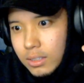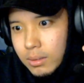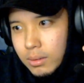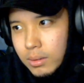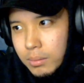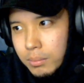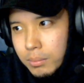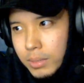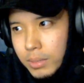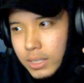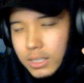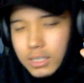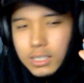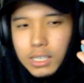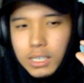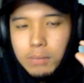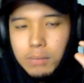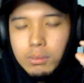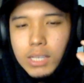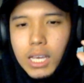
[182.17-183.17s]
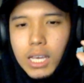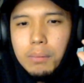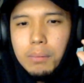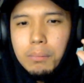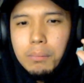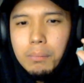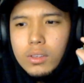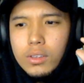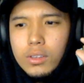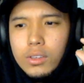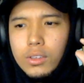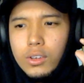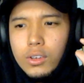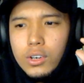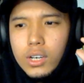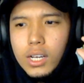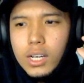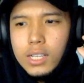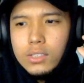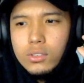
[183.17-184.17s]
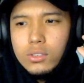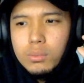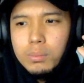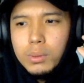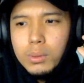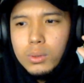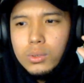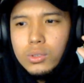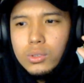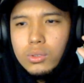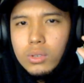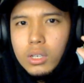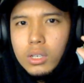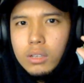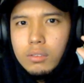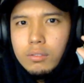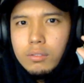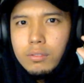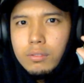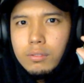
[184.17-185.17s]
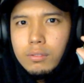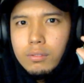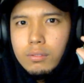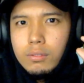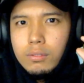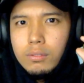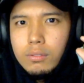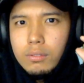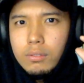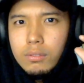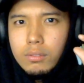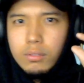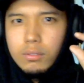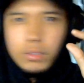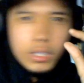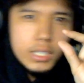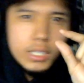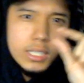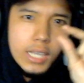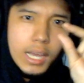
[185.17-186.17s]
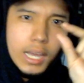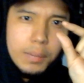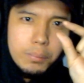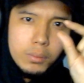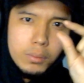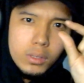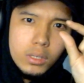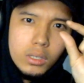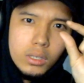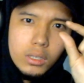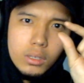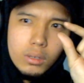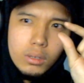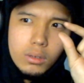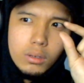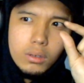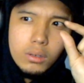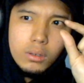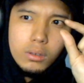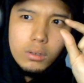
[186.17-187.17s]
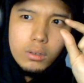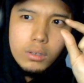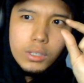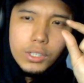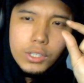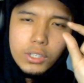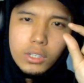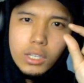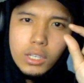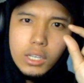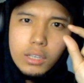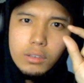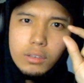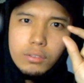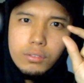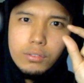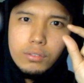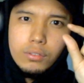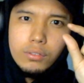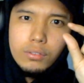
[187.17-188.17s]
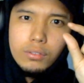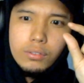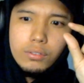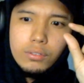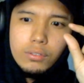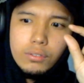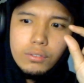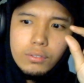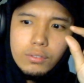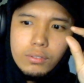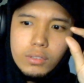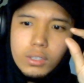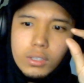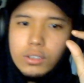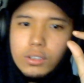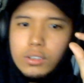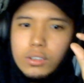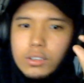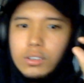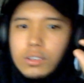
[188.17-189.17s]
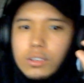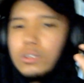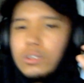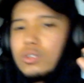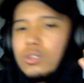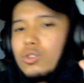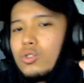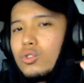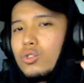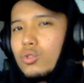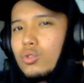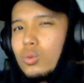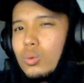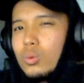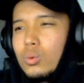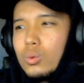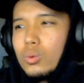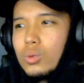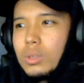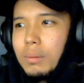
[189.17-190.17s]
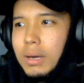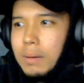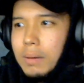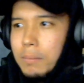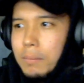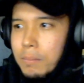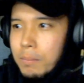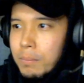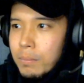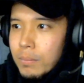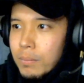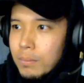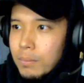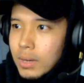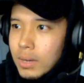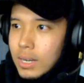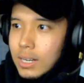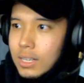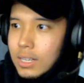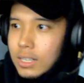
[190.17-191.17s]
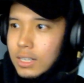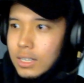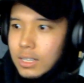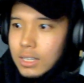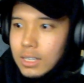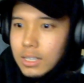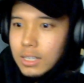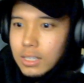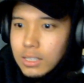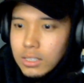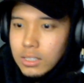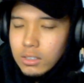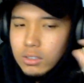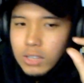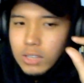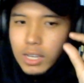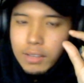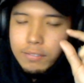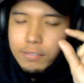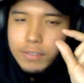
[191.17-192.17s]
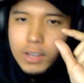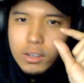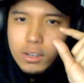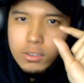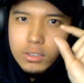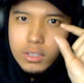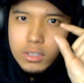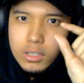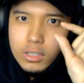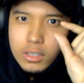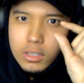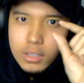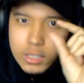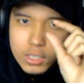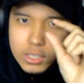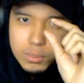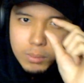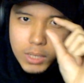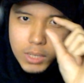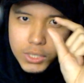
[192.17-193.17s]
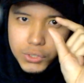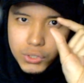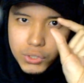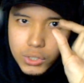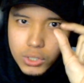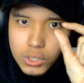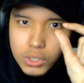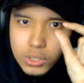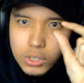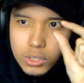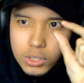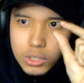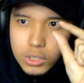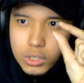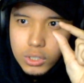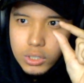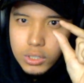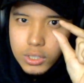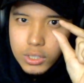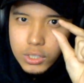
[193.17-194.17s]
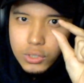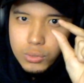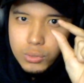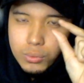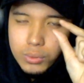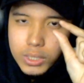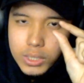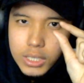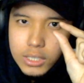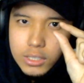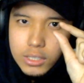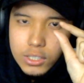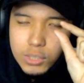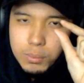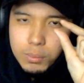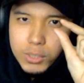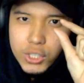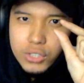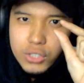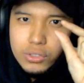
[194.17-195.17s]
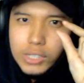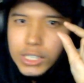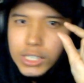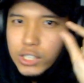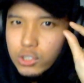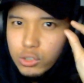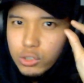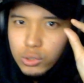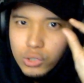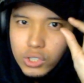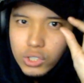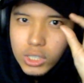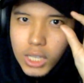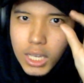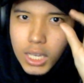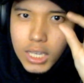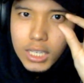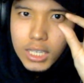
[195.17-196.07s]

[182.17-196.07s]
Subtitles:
But at the same time, you're not supposed to live this happy in your life. No, no, no, no. Diba? Parang, no, I found this much reason to stay.